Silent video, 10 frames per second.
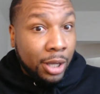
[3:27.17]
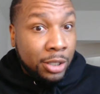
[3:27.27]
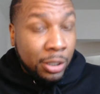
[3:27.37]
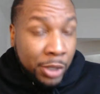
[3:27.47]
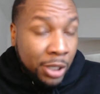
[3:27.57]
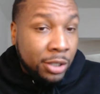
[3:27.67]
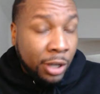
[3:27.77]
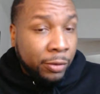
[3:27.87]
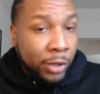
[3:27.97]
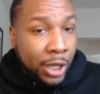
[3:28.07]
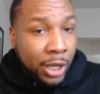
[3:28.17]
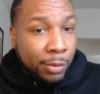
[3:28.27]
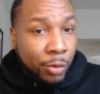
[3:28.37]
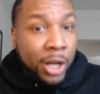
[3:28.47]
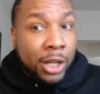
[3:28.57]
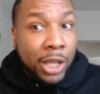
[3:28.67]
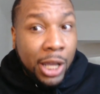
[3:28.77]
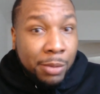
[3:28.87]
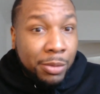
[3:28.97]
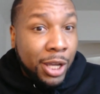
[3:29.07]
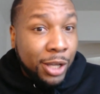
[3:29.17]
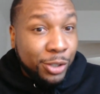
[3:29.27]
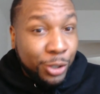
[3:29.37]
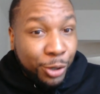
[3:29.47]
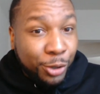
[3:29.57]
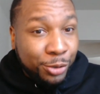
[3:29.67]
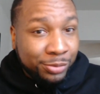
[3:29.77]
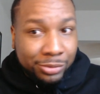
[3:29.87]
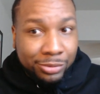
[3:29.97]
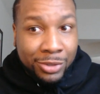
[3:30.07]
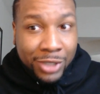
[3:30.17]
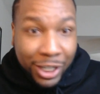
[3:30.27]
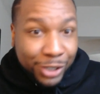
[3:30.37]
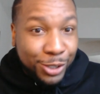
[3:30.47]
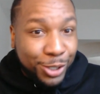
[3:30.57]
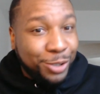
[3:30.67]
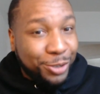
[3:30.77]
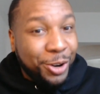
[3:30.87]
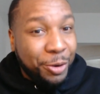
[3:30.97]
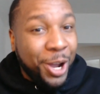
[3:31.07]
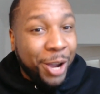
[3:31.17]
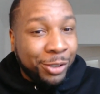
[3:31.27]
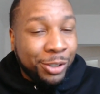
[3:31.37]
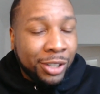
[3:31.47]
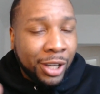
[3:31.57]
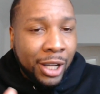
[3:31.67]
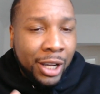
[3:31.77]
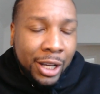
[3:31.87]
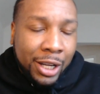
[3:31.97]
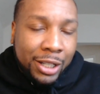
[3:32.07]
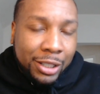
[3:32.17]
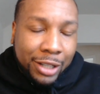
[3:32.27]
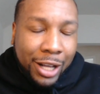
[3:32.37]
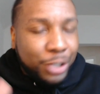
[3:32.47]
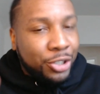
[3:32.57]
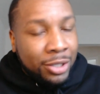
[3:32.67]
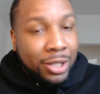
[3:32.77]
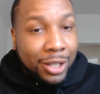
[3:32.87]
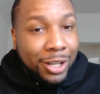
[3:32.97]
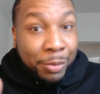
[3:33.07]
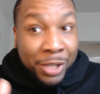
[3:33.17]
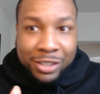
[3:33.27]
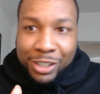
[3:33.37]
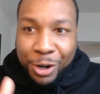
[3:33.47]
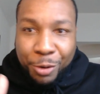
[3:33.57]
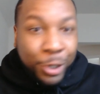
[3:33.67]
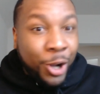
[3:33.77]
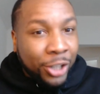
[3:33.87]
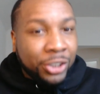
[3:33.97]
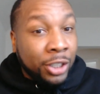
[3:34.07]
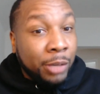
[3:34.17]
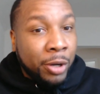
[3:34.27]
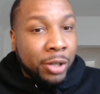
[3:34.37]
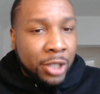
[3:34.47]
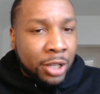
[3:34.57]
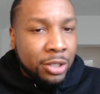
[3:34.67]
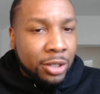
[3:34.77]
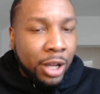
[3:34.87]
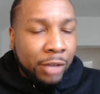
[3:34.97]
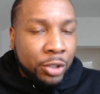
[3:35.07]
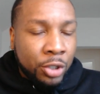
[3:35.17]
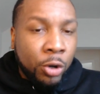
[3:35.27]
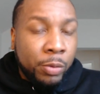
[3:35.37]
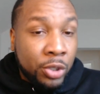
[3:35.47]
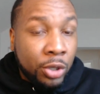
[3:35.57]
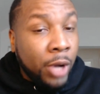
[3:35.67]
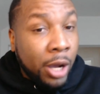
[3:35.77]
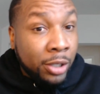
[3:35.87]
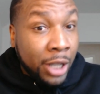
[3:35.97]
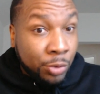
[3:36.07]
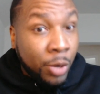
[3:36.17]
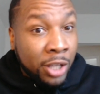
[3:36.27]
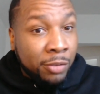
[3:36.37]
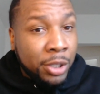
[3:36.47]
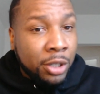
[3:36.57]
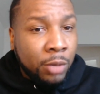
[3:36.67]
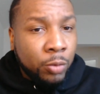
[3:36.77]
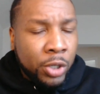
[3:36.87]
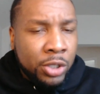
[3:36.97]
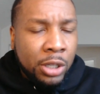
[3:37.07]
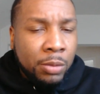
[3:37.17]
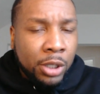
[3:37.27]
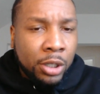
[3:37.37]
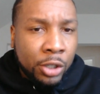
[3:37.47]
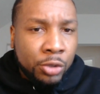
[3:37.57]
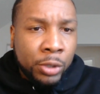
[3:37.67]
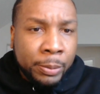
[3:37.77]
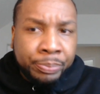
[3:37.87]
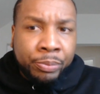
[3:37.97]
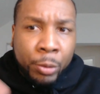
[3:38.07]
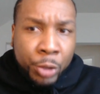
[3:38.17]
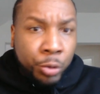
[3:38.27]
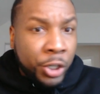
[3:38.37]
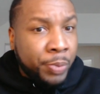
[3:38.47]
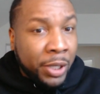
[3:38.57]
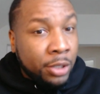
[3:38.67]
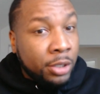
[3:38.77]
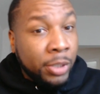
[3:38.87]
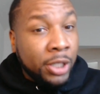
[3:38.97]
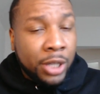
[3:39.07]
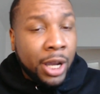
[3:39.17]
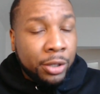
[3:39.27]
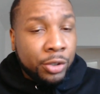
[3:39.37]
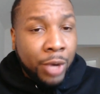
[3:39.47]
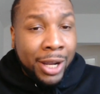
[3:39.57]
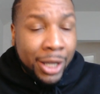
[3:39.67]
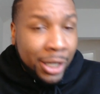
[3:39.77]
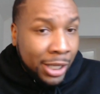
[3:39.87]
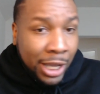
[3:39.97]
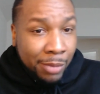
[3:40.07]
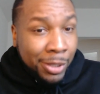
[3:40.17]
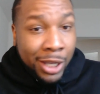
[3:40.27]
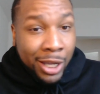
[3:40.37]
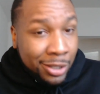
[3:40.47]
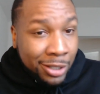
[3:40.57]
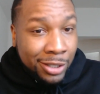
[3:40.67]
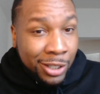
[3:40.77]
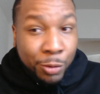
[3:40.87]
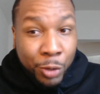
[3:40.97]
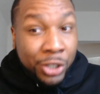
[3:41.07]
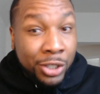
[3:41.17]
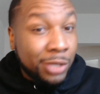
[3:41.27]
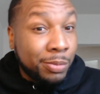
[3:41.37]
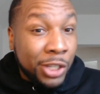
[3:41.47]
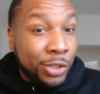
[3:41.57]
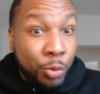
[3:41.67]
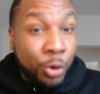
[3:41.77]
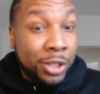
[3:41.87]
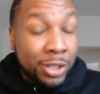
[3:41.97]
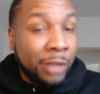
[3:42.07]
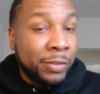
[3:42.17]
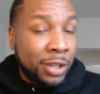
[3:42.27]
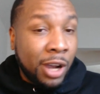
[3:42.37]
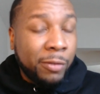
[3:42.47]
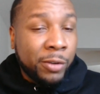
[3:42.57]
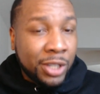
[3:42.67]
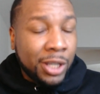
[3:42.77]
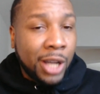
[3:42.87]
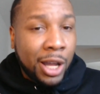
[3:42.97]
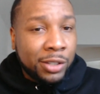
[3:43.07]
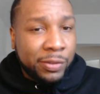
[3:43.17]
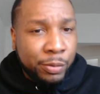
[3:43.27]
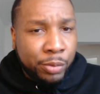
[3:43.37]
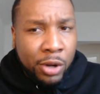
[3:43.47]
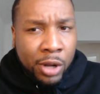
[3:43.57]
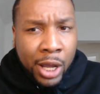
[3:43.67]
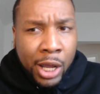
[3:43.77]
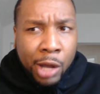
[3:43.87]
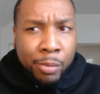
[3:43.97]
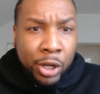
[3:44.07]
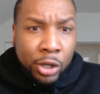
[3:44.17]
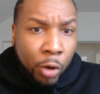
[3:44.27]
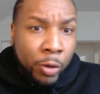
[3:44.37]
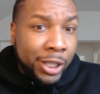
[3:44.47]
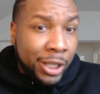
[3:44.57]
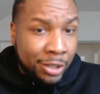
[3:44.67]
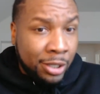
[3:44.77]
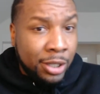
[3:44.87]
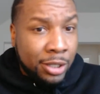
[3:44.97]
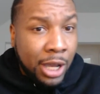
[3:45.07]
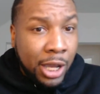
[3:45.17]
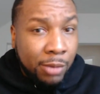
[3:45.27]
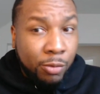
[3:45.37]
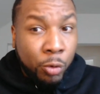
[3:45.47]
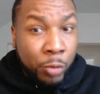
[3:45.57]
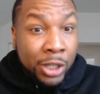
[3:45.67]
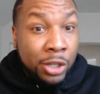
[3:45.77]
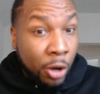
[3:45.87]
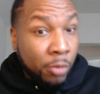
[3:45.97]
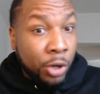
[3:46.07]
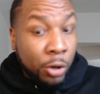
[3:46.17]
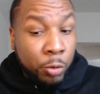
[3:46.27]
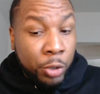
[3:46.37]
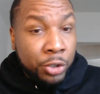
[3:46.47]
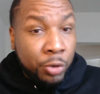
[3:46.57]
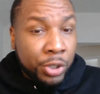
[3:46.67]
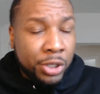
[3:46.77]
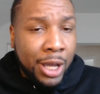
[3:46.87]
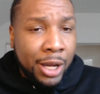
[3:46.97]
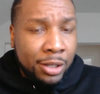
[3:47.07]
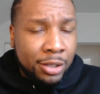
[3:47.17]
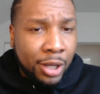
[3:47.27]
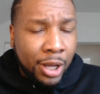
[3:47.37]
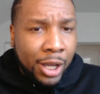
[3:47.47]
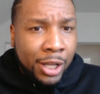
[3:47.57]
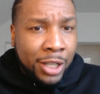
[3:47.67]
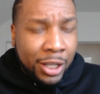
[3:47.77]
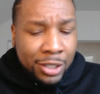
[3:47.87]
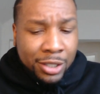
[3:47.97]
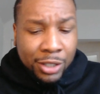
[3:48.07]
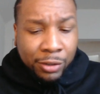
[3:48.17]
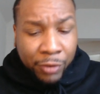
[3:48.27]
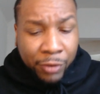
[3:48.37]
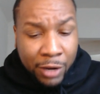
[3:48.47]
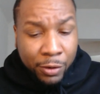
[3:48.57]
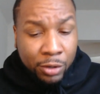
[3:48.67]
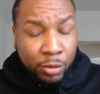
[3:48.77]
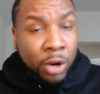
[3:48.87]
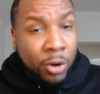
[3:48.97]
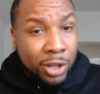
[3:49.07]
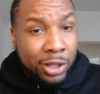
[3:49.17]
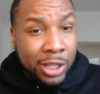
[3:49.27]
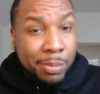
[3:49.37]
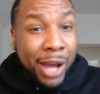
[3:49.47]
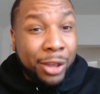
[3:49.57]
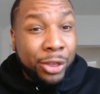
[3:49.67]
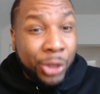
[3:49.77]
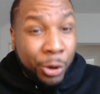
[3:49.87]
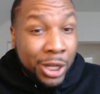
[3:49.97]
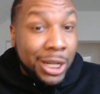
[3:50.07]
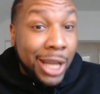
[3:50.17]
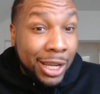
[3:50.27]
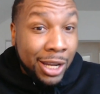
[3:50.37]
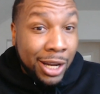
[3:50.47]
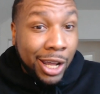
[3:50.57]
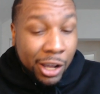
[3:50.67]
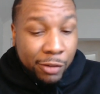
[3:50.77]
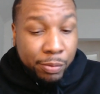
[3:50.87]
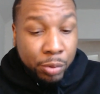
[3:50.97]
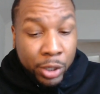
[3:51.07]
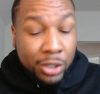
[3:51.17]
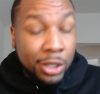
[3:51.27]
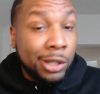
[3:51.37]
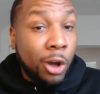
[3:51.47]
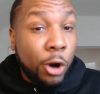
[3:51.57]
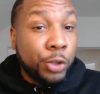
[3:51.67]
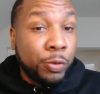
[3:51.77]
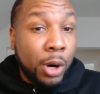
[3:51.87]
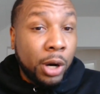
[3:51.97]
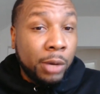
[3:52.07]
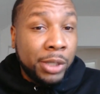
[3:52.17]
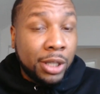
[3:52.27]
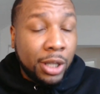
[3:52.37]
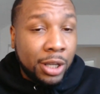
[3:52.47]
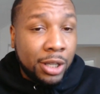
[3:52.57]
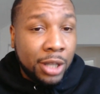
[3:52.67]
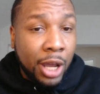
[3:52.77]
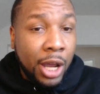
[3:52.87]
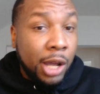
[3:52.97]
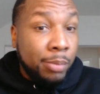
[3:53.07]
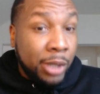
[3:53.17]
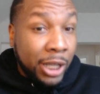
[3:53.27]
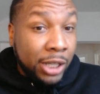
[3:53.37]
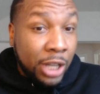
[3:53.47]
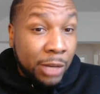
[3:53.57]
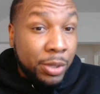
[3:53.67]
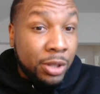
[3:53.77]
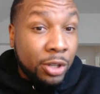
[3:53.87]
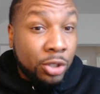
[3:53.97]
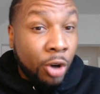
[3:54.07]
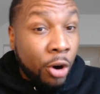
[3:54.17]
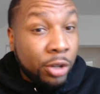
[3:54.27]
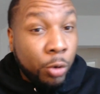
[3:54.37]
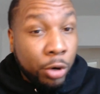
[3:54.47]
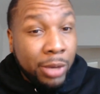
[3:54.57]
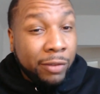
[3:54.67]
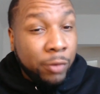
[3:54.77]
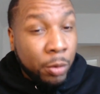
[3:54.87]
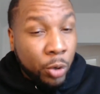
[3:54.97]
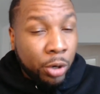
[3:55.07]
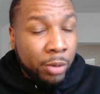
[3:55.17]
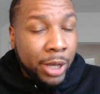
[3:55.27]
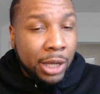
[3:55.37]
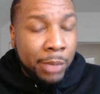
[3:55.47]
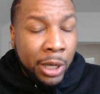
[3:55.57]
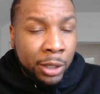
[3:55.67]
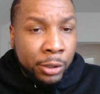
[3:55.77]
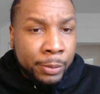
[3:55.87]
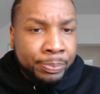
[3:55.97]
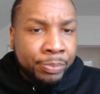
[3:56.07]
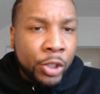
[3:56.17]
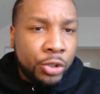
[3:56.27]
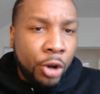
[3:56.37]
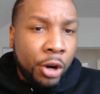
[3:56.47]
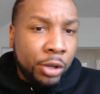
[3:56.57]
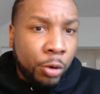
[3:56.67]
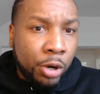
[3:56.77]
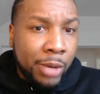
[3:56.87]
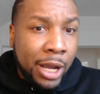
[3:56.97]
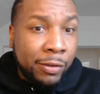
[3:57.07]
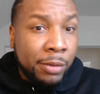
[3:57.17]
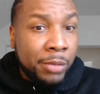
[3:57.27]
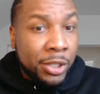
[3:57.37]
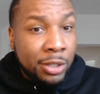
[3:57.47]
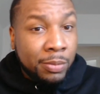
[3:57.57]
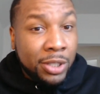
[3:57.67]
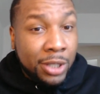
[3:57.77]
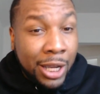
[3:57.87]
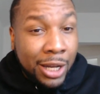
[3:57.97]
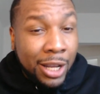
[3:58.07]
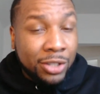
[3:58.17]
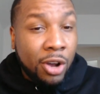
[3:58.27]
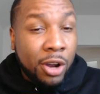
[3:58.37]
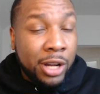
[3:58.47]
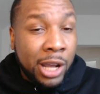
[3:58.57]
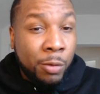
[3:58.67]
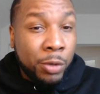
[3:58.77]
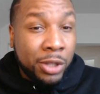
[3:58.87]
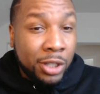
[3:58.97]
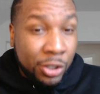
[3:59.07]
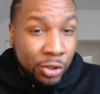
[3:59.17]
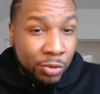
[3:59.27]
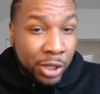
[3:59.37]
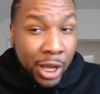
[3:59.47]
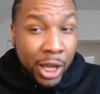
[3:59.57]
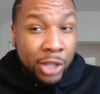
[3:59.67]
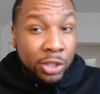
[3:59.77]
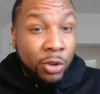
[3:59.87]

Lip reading: to be a tougher game, right? A game that, you know, Texas, you know, will have to, I shouldn't say that. I mean, you know, regardless of the opponent, Texas is going to have to show up and show out. And that's why they've been the number one team in the country. But you would expect this to be a challenge, right? Any game in the SEC where it just means more of the toughest conference in college football. But going into this game where we don't know Quinn Ewers' status, Texas is favored currently by 38.5 points, in large part because Blake Shapen, the starting quarterback, former quarterback at Baylor, starting quarterback for Mississippi State, has gone down with an injury. So